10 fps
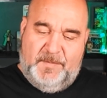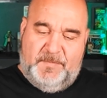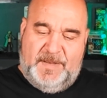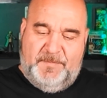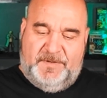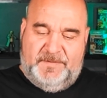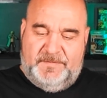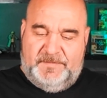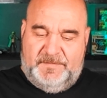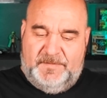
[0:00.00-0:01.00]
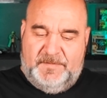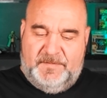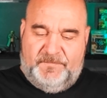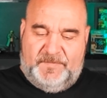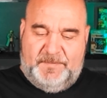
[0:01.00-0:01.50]
But I'm going to
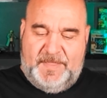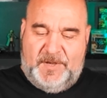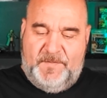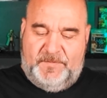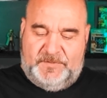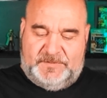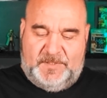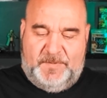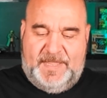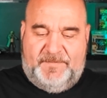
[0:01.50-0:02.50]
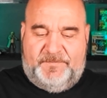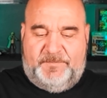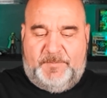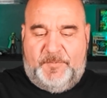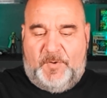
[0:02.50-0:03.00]
flip that over just so we have
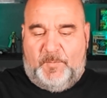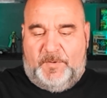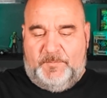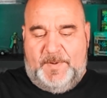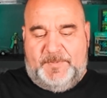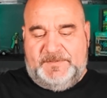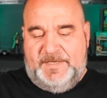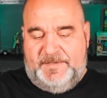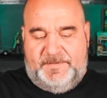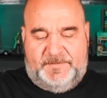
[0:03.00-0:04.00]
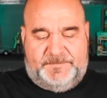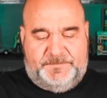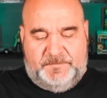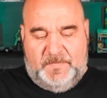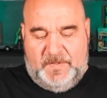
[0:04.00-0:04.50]
both artwork represented.
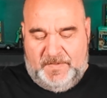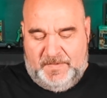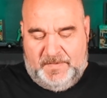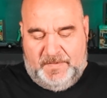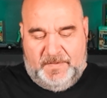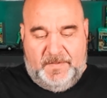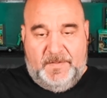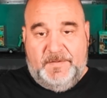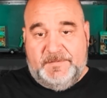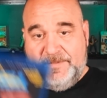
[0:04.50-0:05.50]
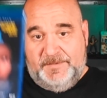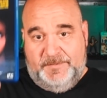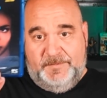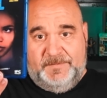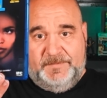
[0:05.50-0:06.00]

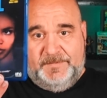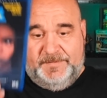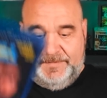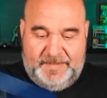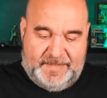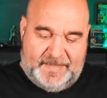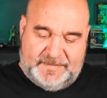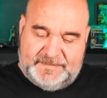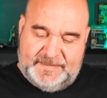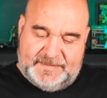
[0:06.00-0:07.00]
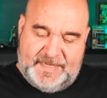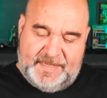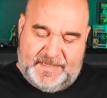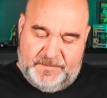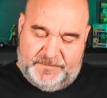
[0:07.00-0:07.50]
So, yeah, guys, that's
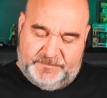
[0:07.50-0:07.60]
68 Kill.